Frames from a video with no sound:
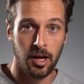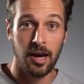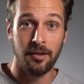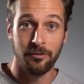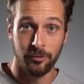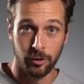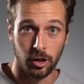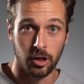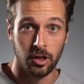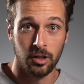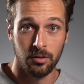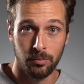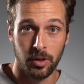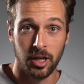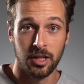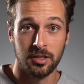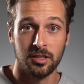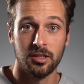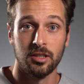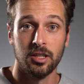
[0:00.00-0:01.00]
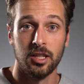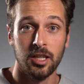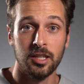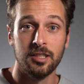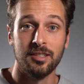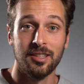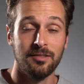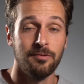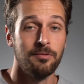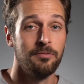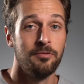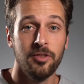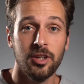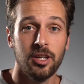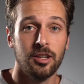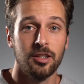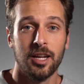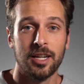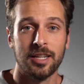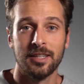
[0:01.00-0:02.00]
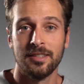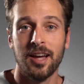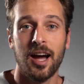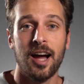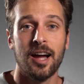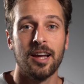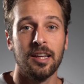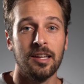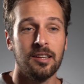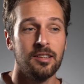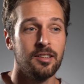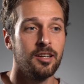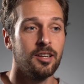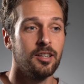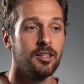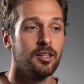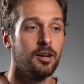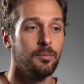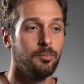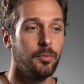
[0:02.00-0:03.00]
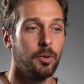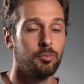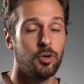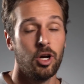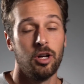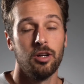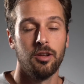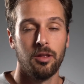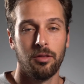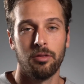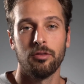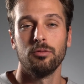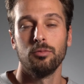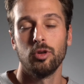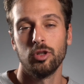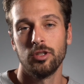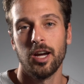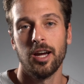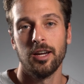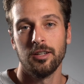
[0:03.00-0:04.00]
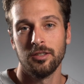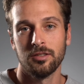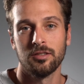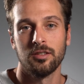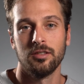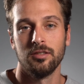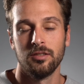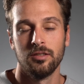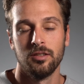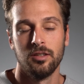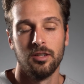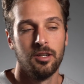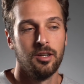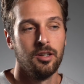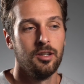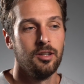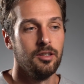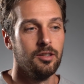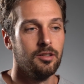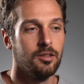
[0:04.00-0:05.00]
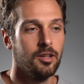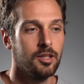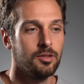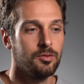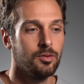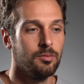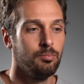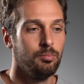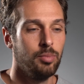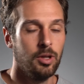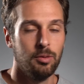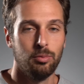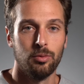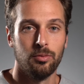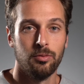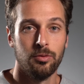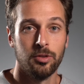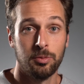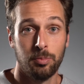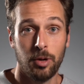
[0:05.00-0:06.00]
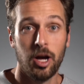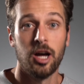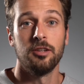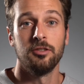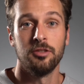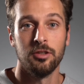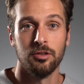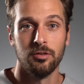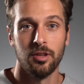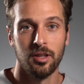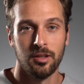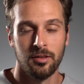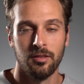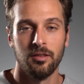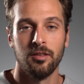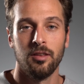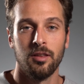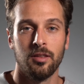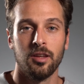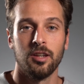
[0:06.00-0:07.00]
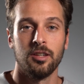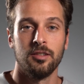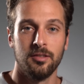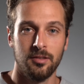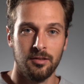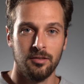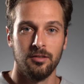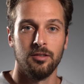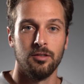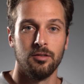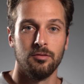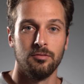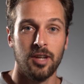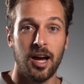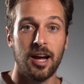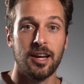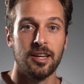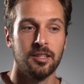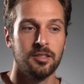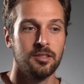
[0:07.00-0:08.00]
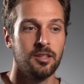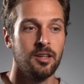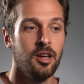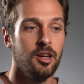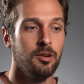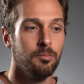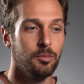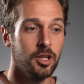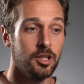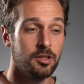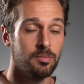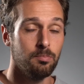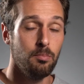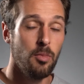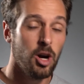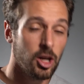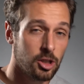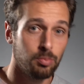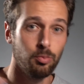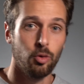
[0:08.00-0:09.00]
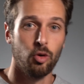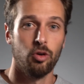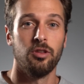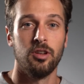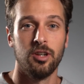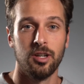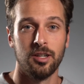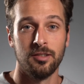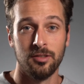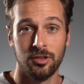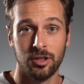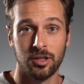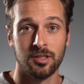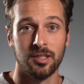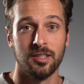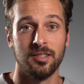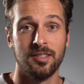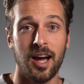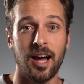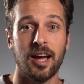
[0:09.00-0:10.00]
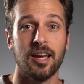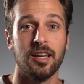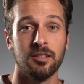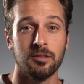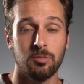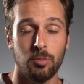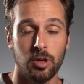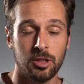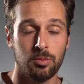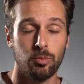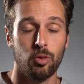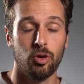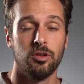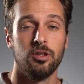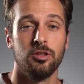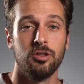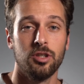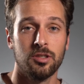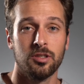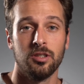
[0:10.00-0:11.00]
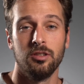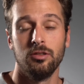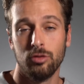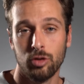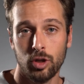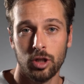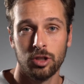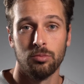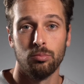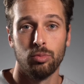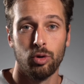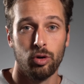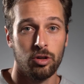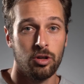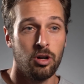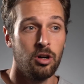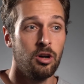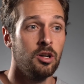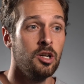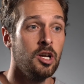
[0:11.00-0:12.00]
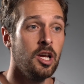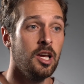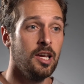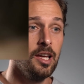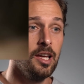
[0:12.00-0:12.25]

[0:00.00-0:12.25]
effort, basically. It didn't feel like a diet, and I'm, I'm calling it a Thermo Diet just because, you know, that's what people respond to. They think, you know, diets, but it's much more than a, just a diet. It's much more than just a nutrition protocol.